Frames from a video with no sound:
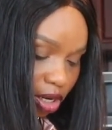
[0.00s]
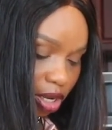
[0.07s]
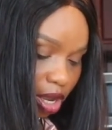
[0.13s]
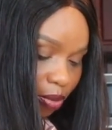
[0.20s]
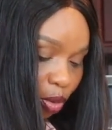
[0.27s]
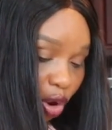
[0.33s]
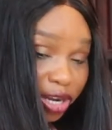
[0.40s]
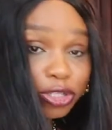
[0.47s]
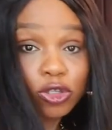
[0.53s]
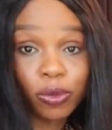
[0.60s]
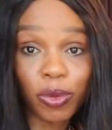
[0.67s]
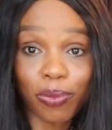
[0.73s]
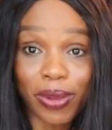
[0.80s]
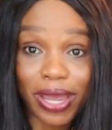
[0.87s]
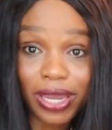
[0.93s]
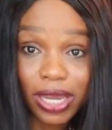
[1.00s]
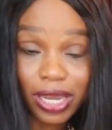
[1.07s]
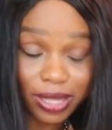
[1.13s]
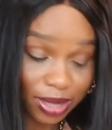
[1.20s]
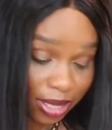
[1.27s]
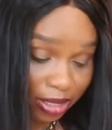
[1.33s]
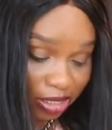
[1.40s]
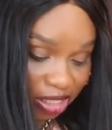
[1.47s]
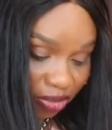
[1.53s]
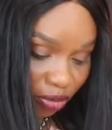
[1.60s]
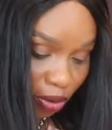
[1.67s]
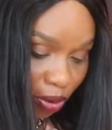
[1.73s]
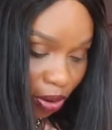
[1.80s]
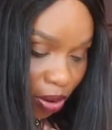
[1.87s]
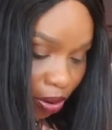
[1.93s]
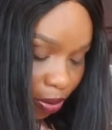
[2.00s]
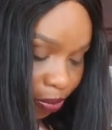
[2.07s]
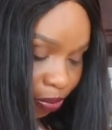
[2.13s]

I'm going to be baking this for